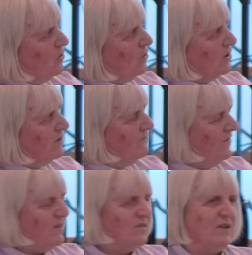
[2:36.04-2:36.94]
not
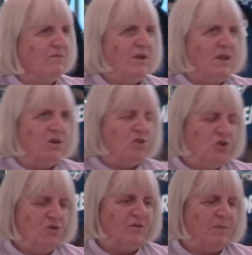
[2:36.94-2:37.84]
convinced that it really
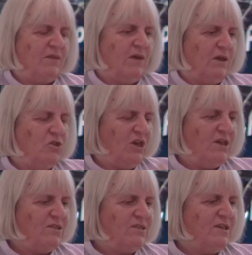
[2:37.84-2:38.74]
should be there.
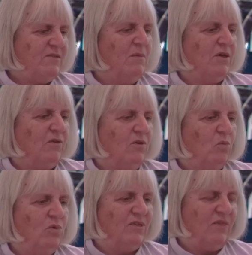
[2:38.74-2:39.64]
Jesus' mother
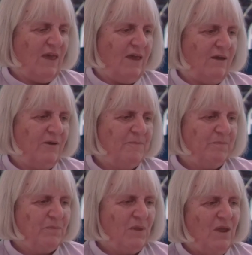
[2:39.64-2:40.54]
was there,
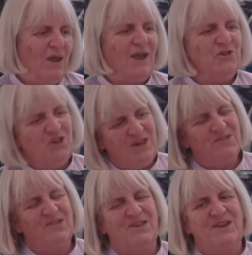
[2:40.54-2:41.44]
and
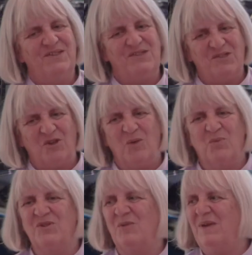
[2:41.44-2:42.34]
Jesus and his
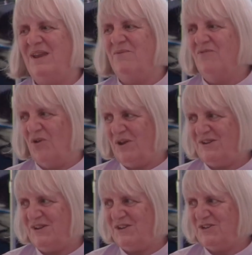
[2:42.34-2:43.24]
disciples have been
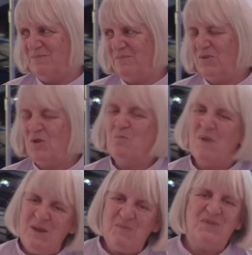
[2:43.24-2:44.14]
invited. So
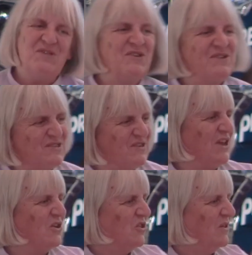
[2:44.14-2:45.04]
maybe there's a
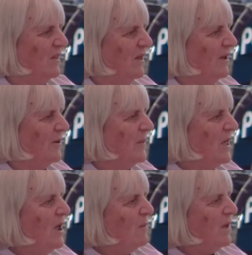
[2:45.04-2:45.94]
distinction there.
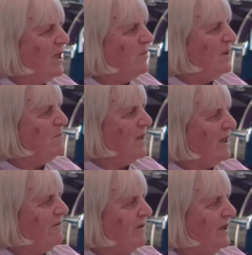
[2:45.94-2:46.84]
Maybe
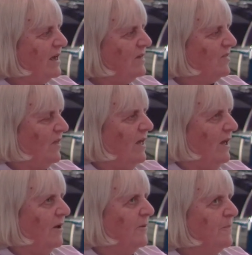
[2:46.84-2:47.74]
Mary is
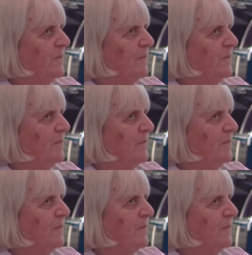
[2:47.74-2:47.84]
there